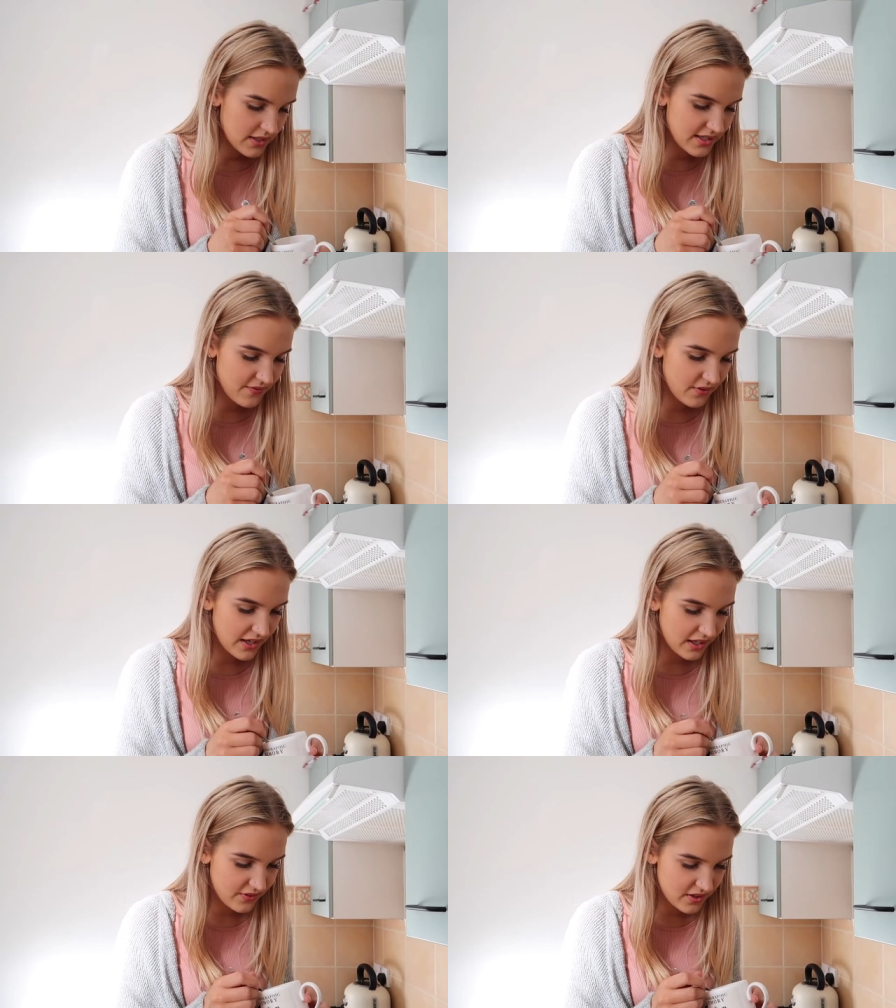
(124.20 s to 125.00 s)
Except for,
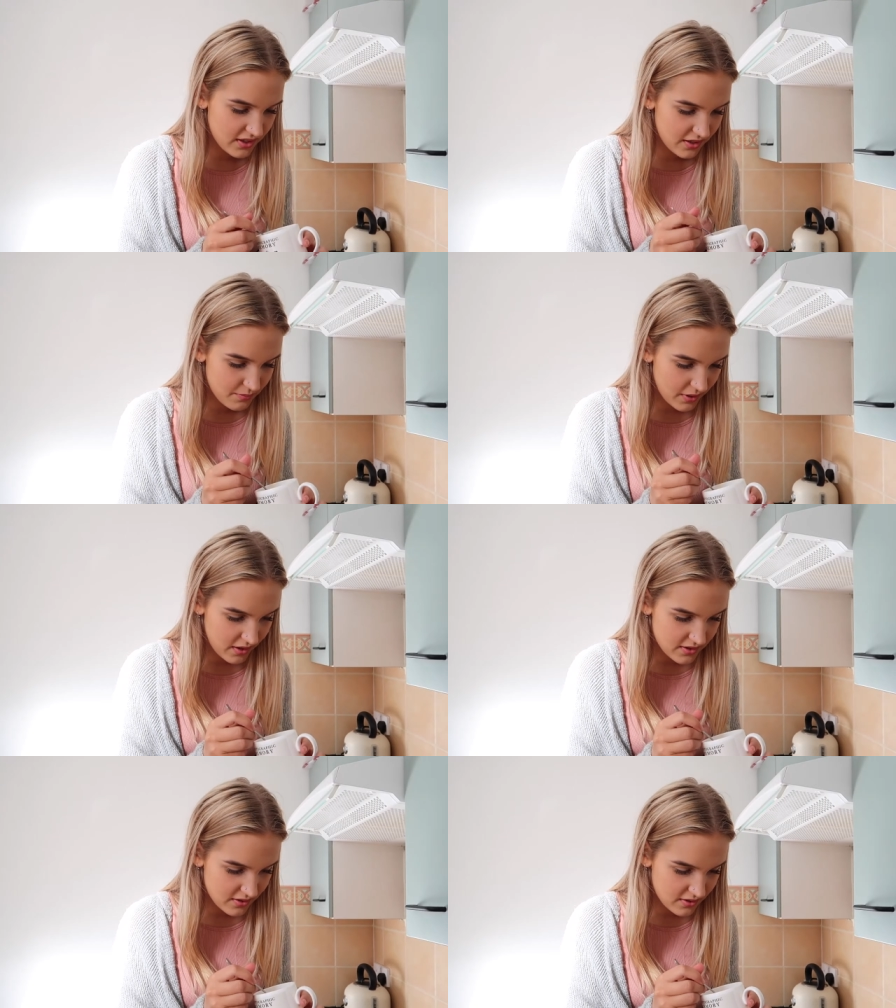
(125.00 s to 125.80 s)
like, if you'd done it in
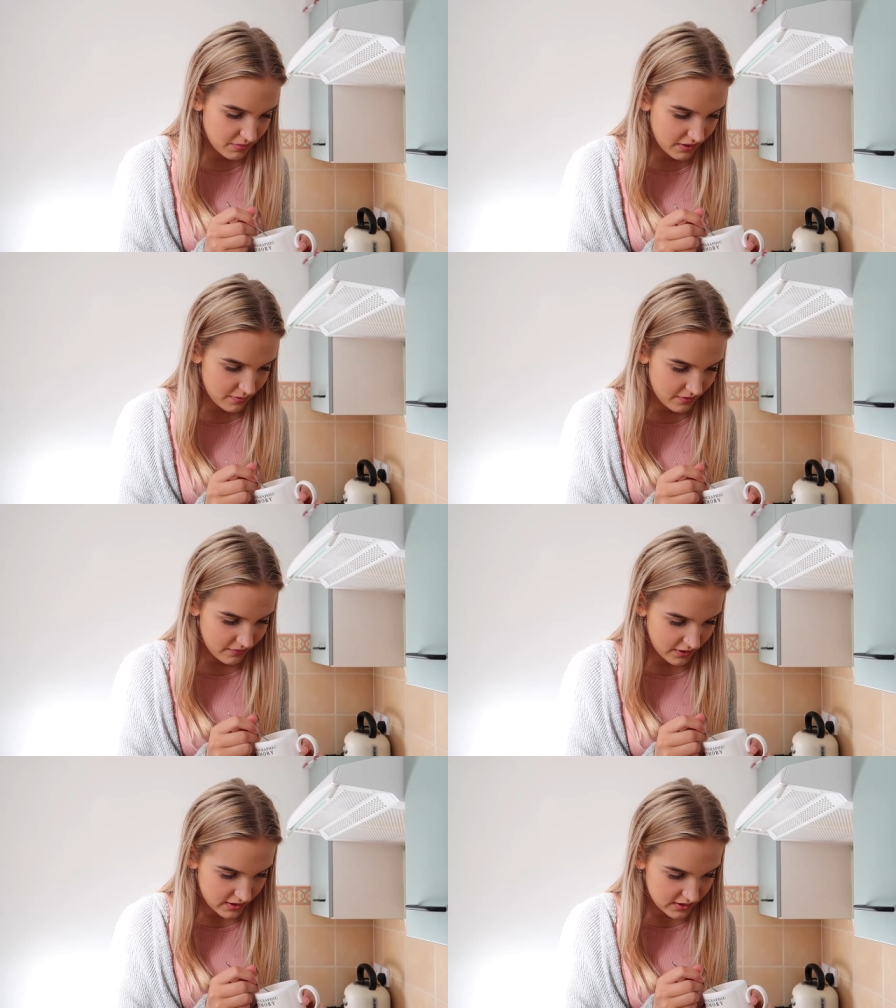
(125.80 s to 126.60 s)
person, I'd be a bit
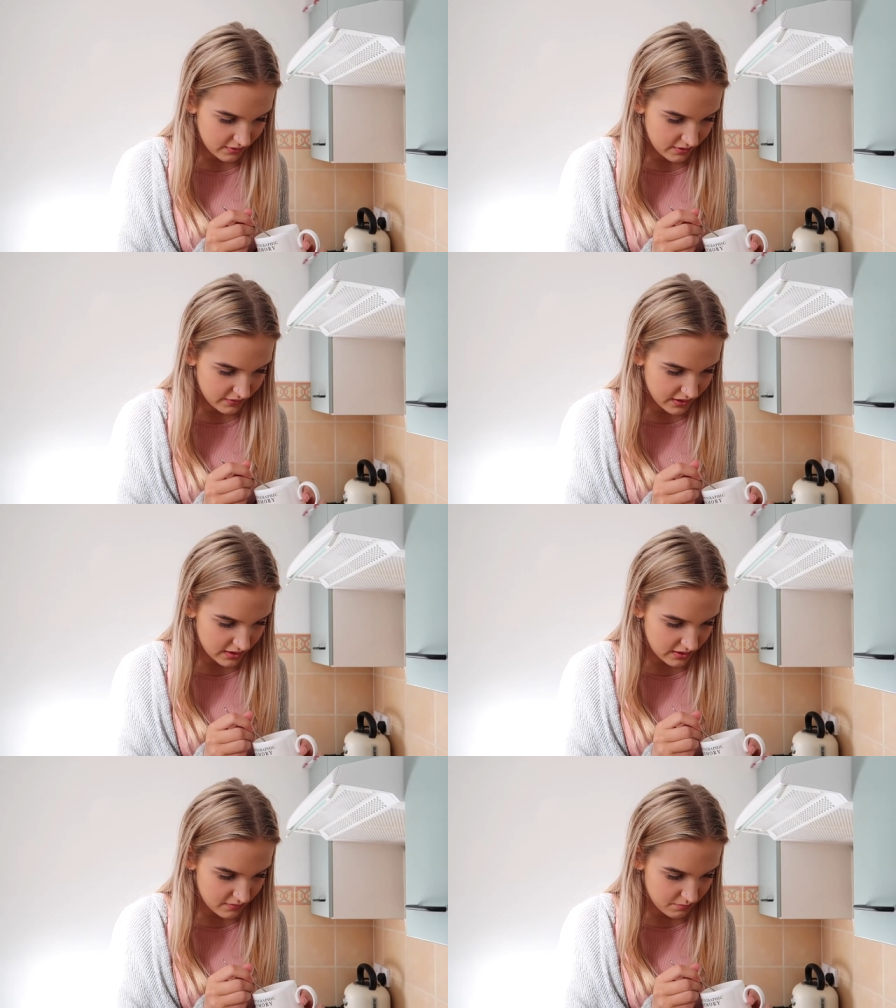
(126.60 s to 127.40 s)
freaked out, I
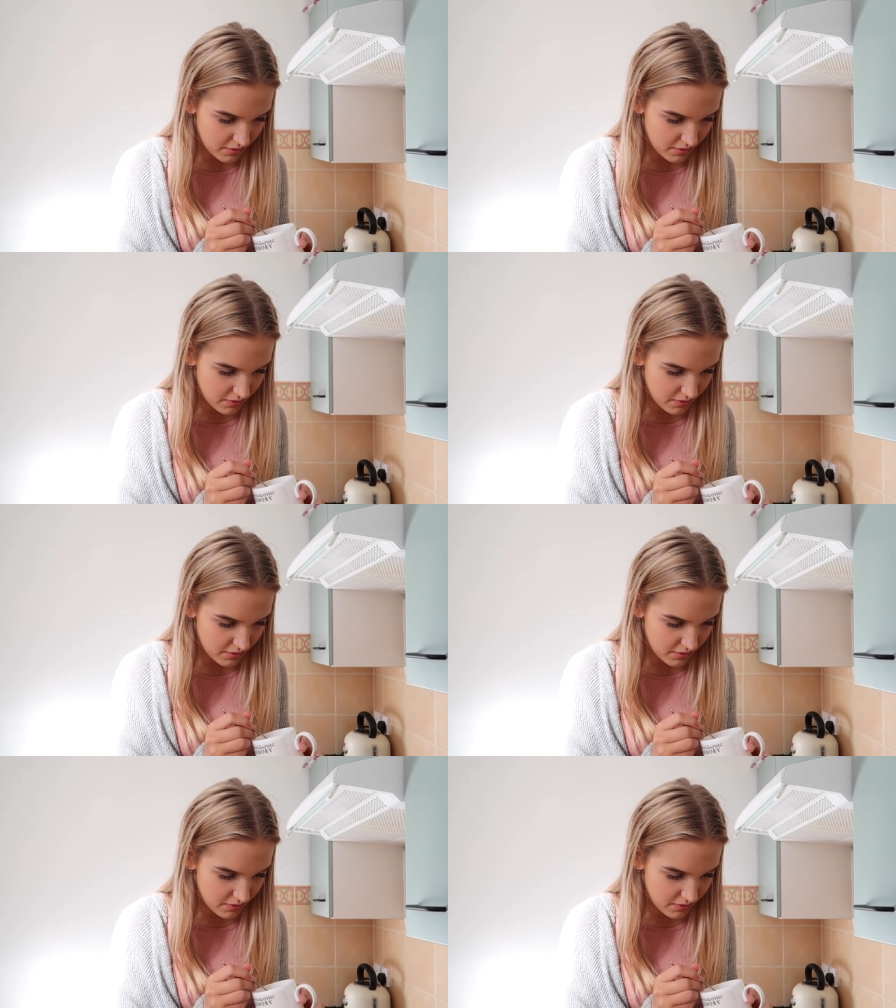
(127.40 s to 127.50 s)
think.